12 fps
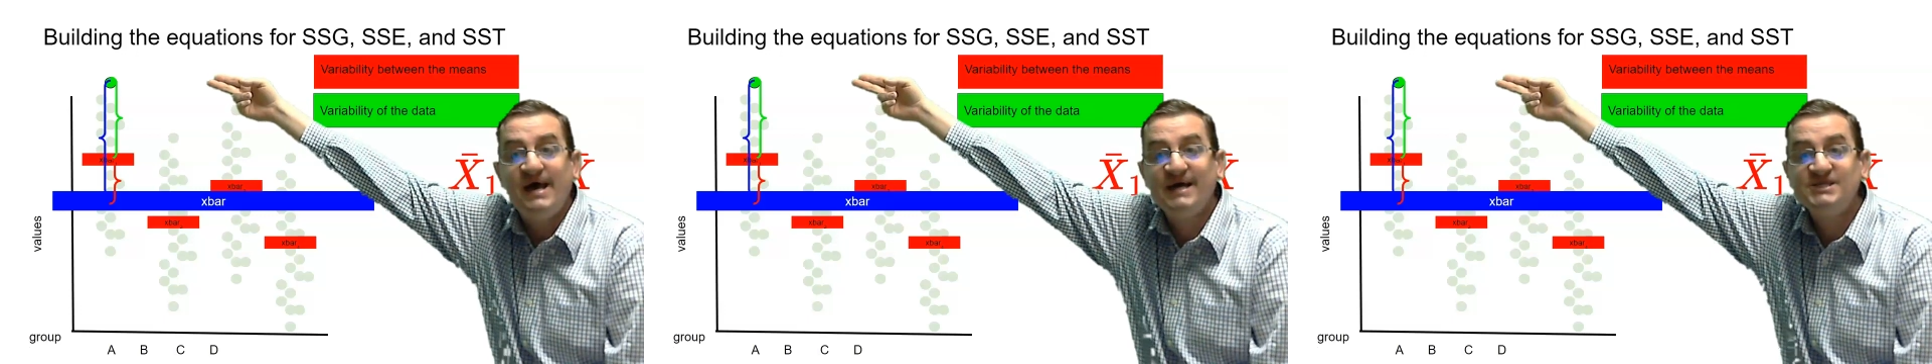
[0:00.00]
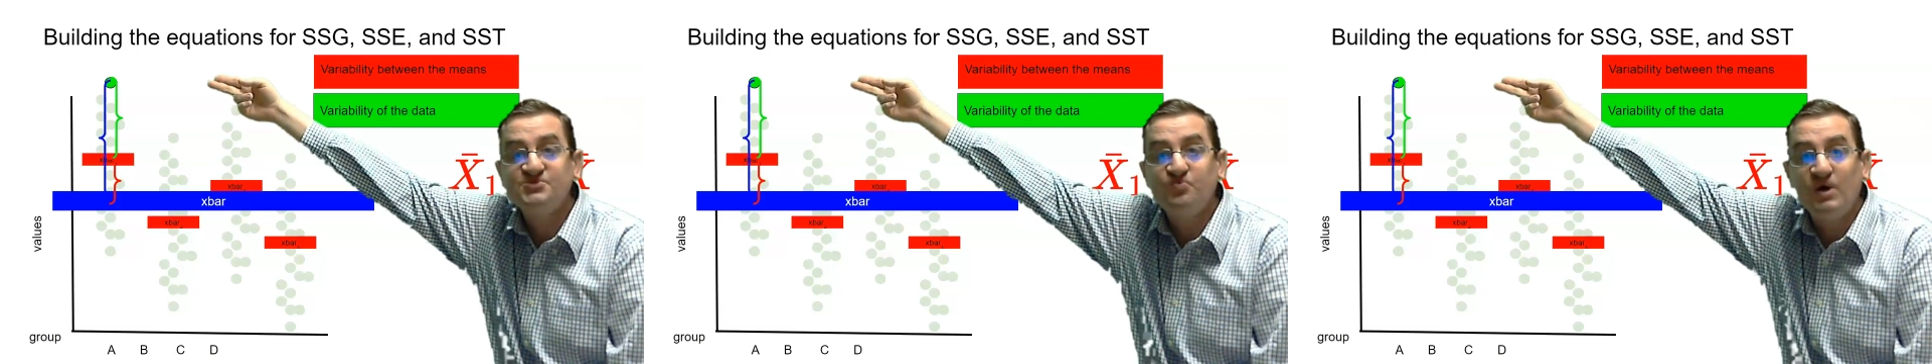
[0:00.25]

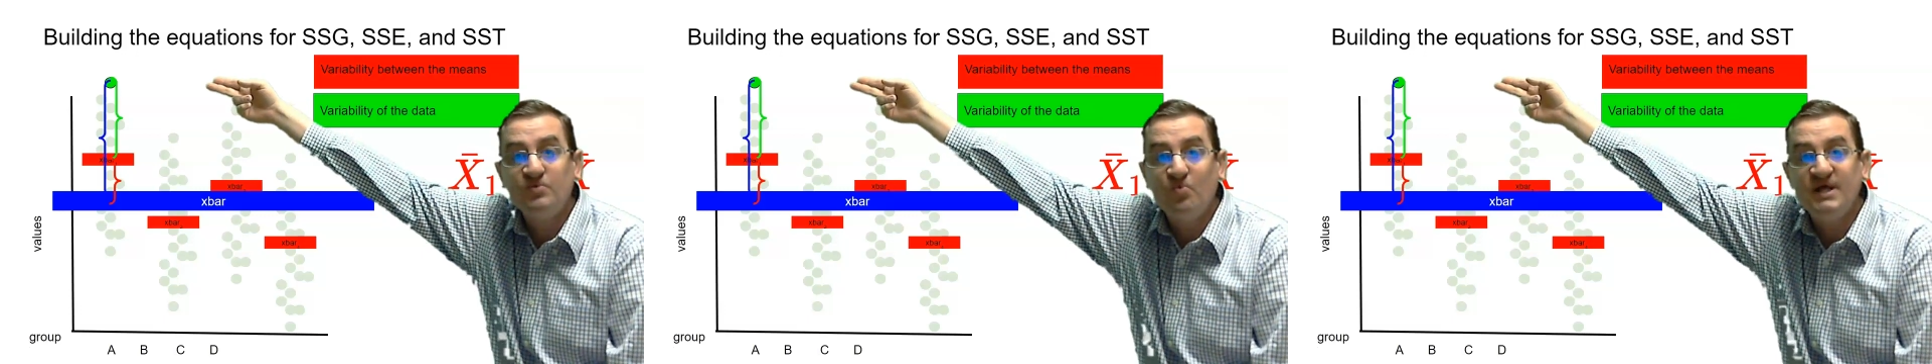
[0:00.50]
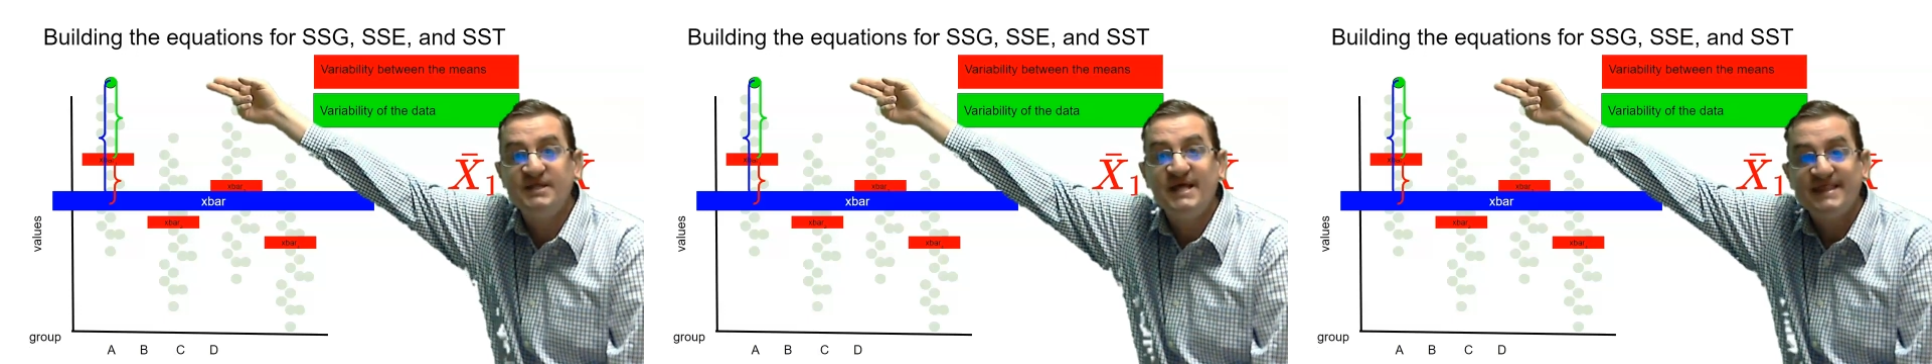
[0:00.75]

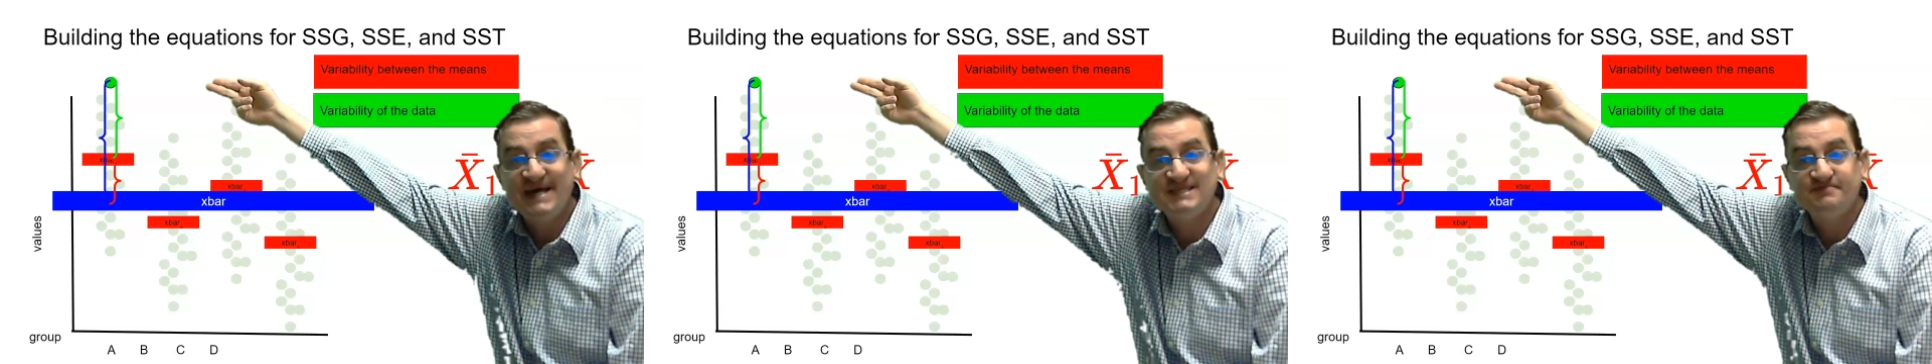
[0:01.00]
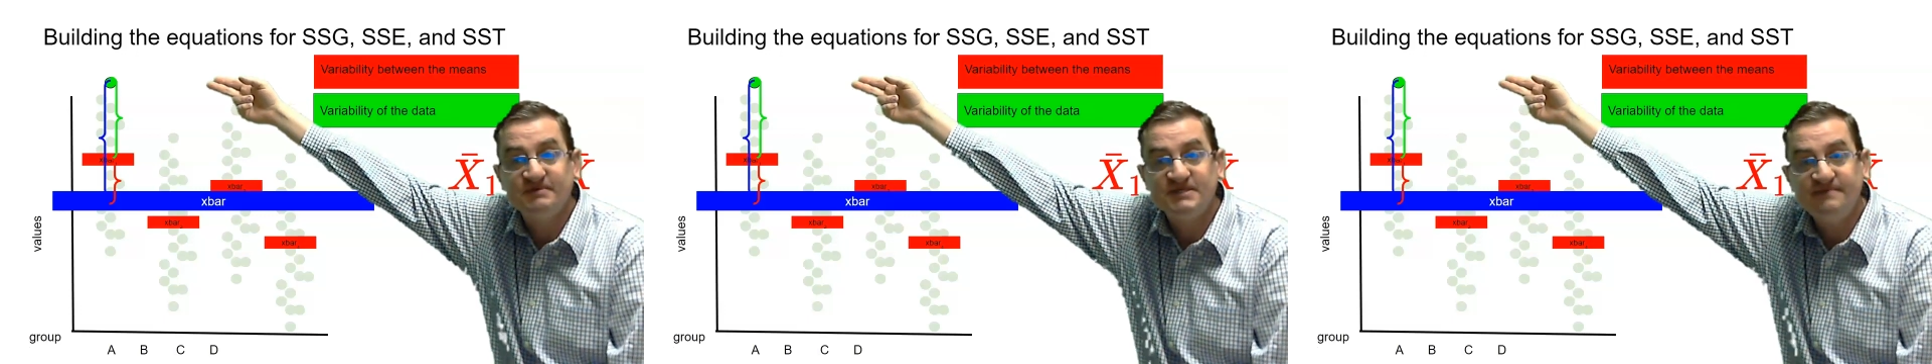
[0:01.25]
X11, that
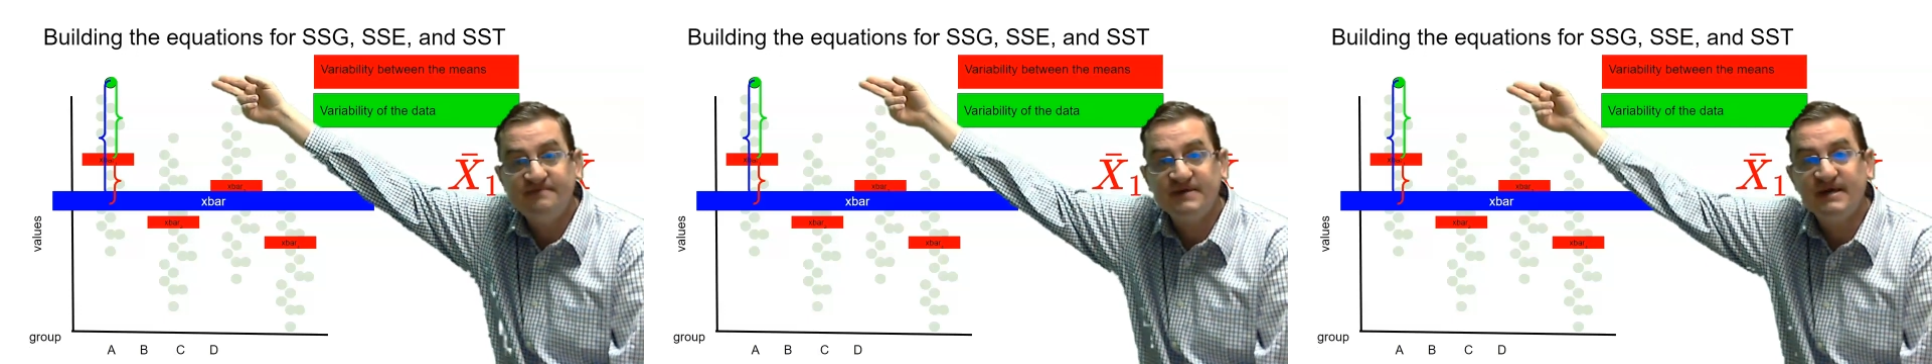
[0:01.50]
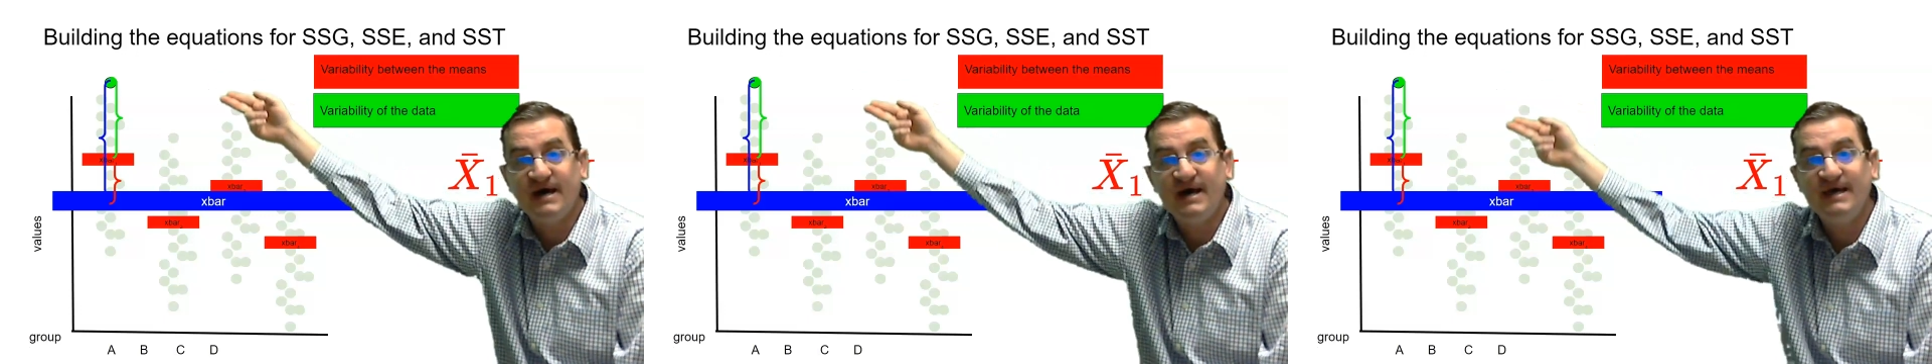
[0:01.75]

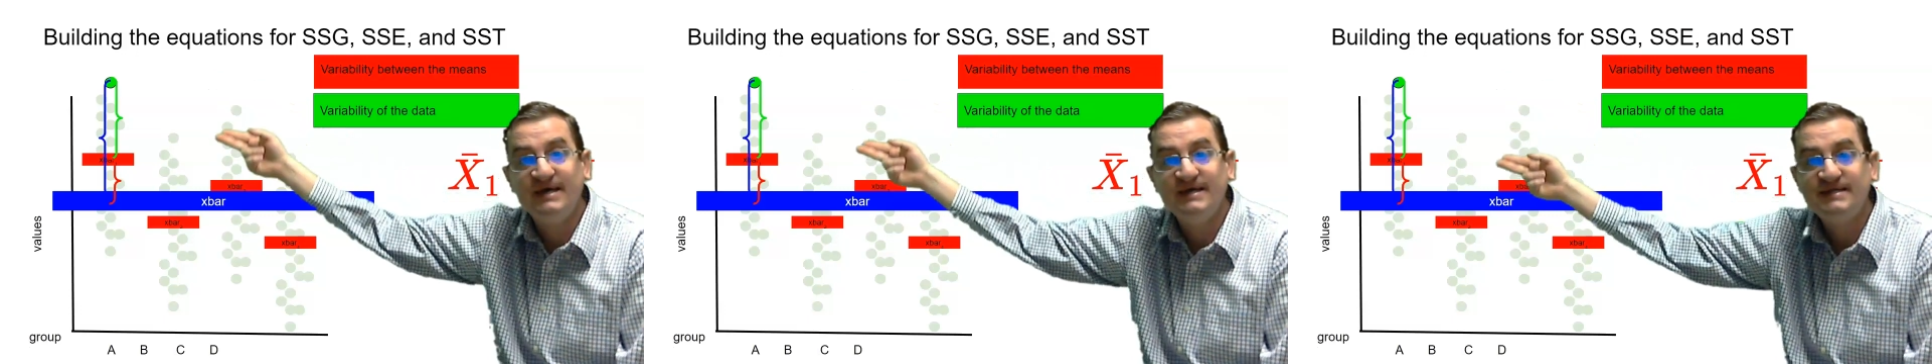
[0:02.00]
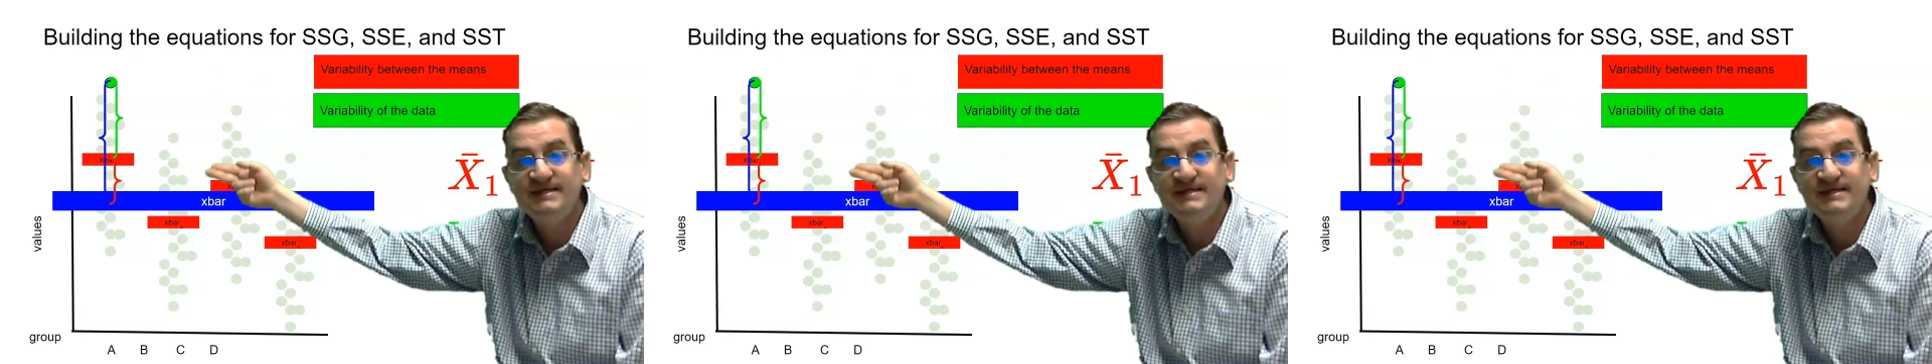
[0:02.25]
specific guy,